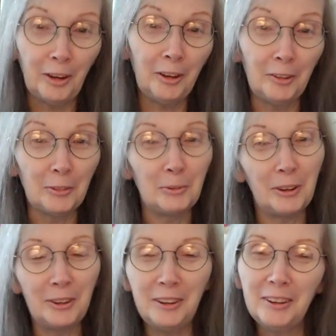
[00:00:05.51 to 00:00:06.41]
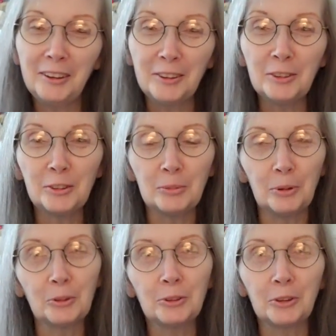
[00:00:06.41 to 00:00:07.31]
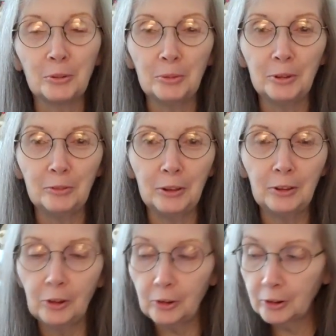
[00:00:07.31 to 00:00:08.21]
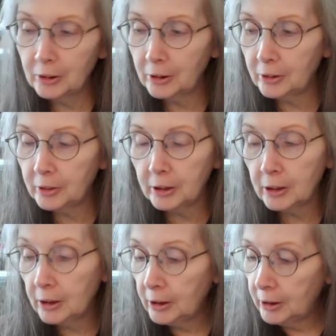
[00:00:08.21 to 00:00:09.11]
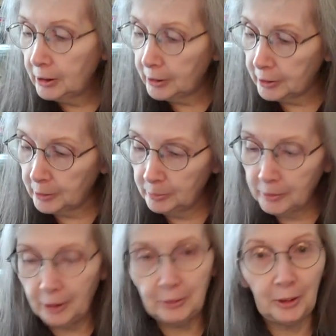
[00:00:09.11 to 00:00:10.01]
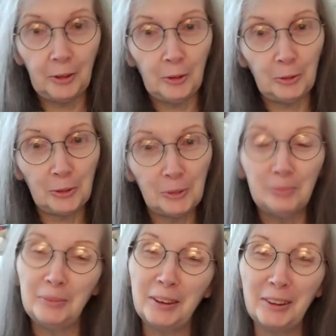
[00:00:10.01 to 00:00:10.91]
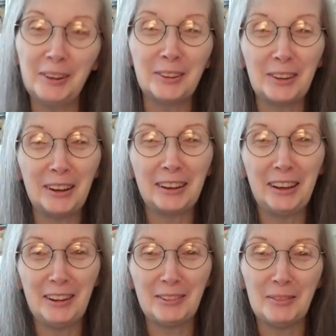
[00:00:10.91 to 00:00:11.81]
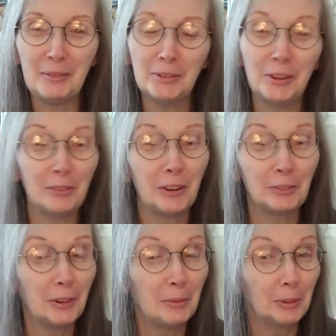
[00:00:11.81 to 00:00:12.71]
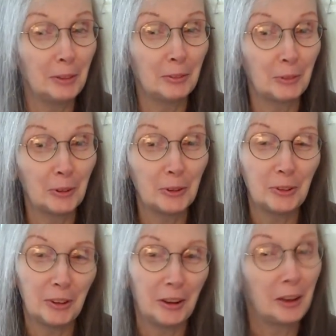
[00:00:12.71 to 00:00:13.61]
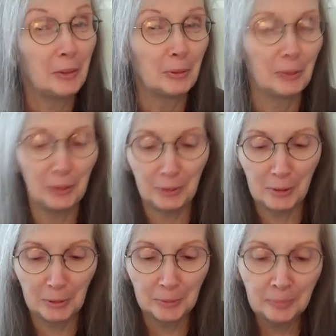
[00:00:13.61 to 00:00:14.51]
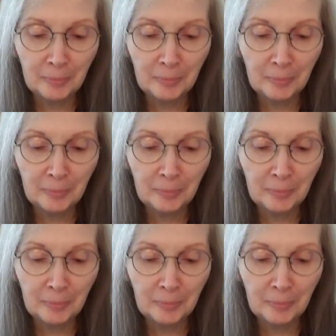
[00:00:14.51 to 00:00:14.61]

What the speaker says: Hi everybody. This is mostly going to be a vlog kind of thing. I've got notes because I can't remember stuff and I'll ramble even worse than I am going to ramble.